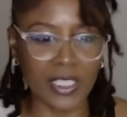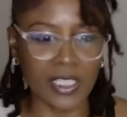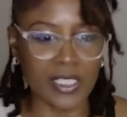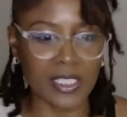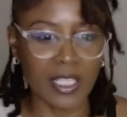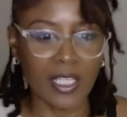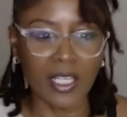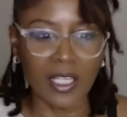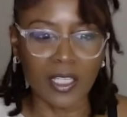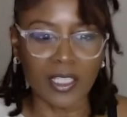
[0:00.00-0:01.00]
Let's
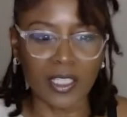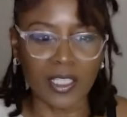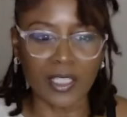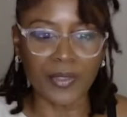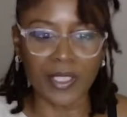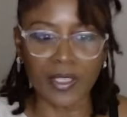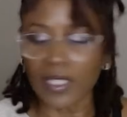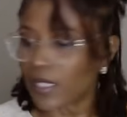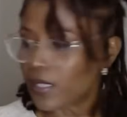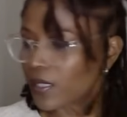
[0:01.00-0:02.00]
get rid of
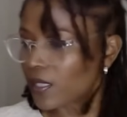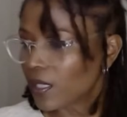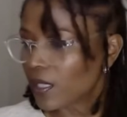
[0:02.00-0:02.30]
this.